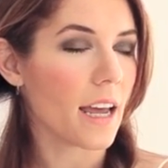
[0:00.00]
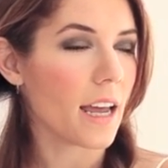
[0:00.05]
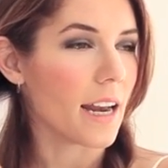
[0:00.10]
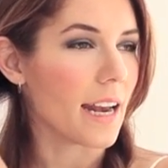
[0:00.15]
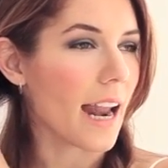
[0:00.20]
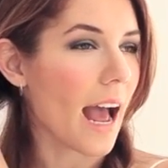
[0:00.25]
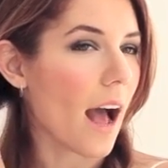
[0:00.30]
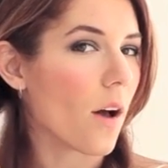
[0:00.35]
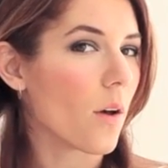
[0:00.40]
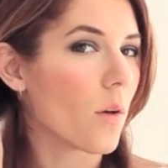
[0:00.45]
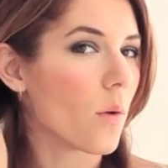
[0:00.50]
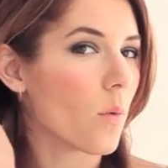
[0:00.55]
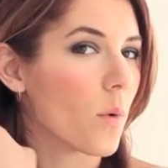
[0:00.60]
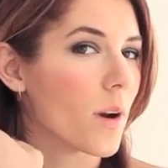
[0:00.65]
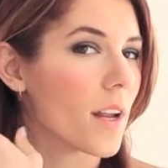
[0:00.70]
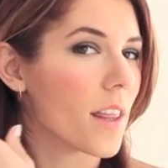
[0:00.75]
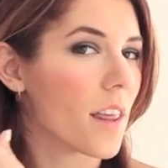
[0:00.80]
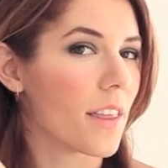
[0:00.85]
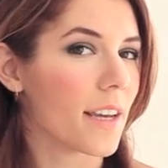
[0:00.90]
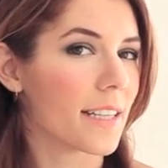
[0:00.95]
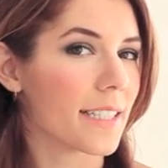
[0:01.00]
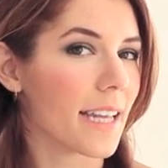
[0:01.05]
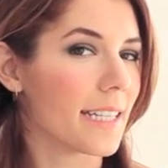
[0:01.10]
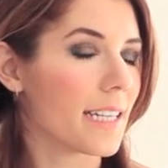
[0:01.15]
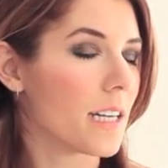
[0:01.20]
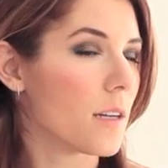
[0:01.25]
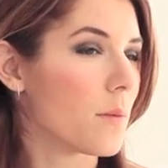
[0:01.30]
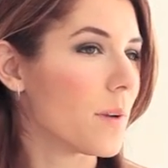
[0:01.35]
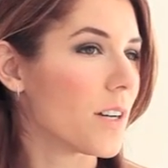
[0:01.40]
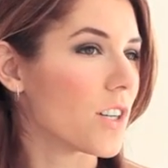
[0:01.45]
Now, one of the things I
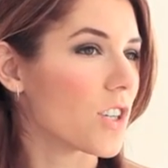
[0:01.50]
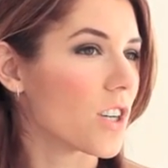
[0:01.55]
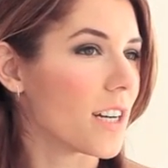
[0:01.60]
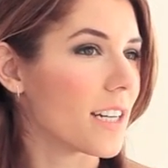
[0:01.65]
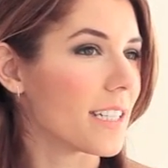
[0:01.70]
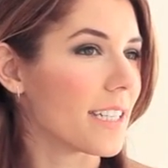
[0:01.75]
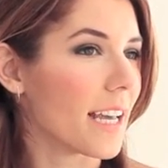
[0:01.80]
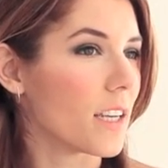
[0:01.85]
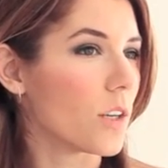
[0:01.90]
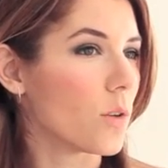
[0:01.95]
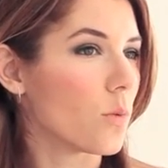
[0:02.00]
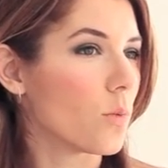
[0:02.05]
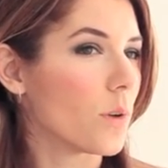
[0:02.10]
didn't mention is that you